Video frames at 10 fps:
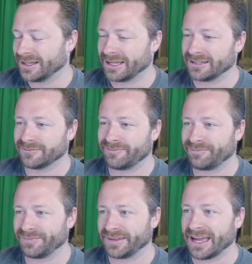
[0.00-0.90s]
Like
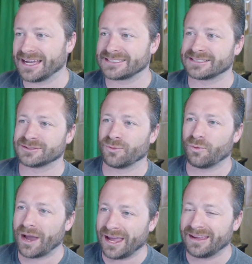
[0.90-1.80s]
gas is
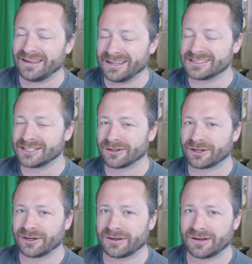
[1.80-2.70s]
way easier to
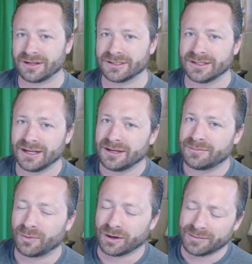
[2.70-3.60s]
cook on,
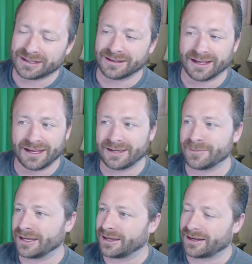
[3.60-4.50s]
but when I'm at the lake,
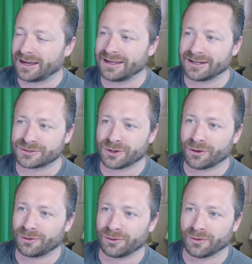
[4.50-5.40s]
man, I get a
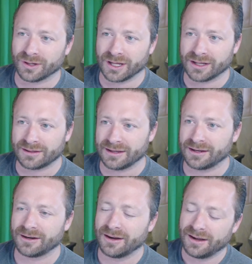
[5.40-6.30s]
charcoal grill out
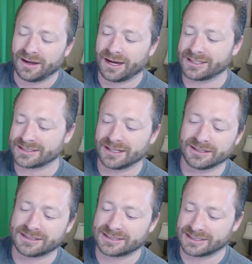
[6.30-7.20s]
there. I just let
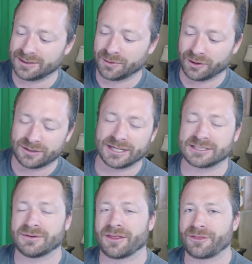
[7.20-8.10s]
it simmer. It
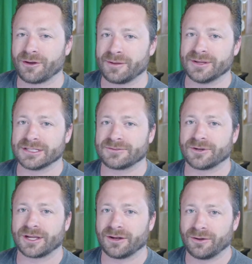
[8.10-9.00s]
takes about 30 minutes for
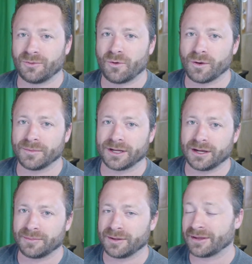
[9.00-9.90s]
it to get all warmed
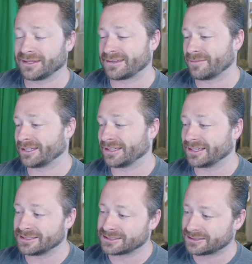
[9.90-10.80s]
up, and then by the time it
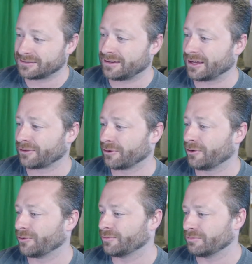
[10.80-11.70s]
does, I
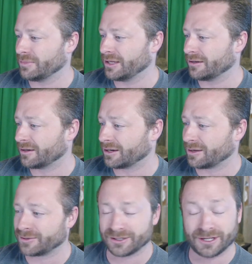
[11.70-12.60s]
throw meat on and
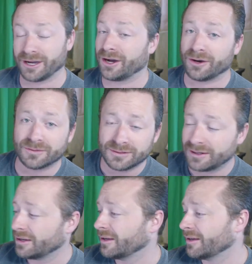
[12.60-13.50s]
I'm good to go.
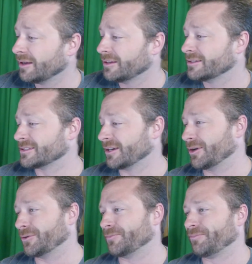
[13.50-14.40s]
So